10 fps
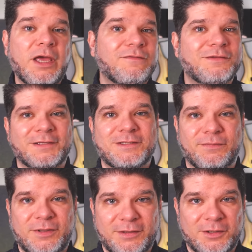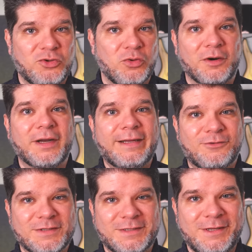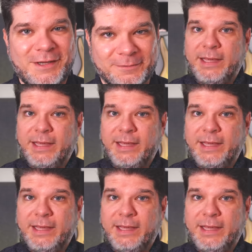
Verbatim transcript: if that's something that you are interested in.